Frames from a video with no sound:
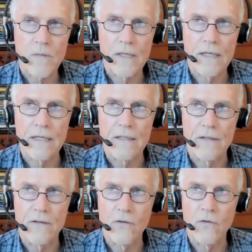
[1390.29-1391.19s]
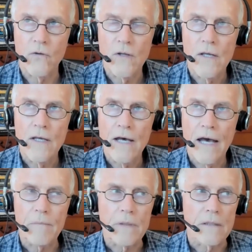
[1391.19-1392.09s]
And, you know,
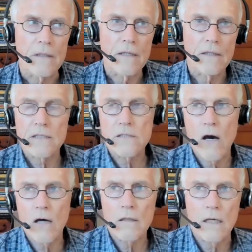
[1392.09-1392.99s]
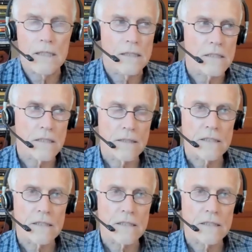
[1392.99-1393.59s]
I mean, the song lines